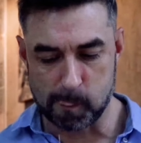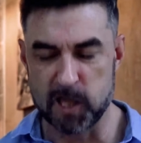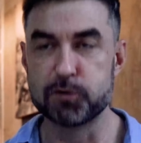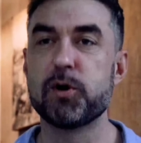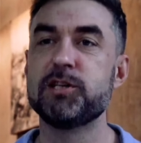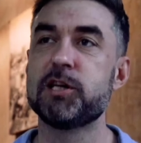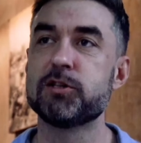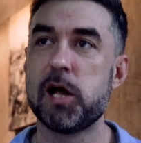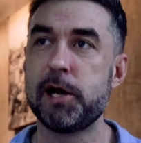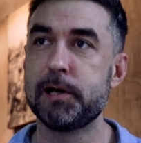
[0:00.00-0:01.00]
This place has
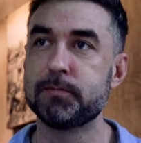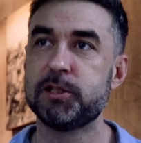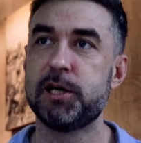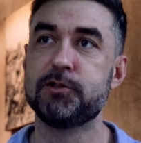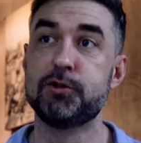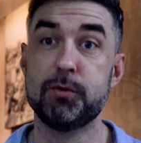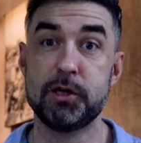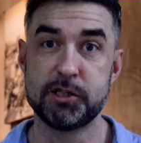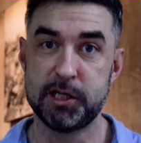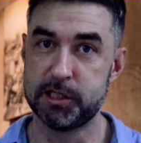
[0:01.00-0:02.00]
lineups, it has
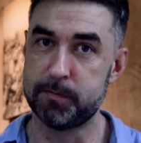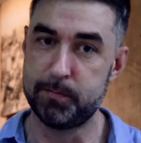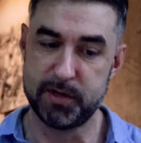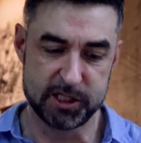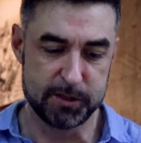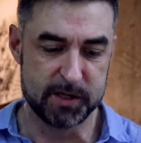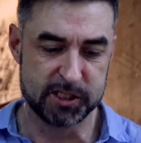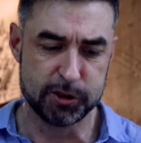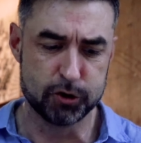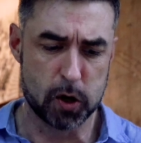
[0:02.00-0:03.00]
tourists. It is a busy,
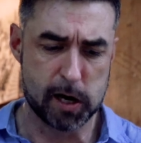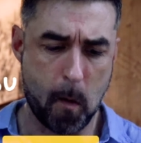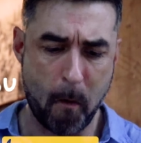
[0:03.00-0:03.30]
busy joint.